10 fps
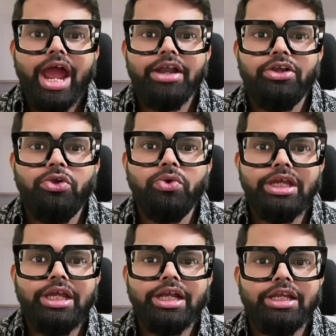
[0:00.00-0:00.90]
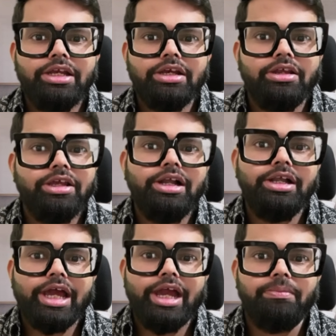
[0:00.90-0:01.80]
and doing it in real
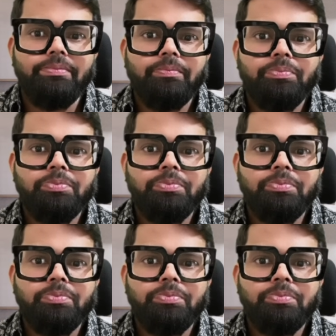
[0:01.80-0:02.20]
time.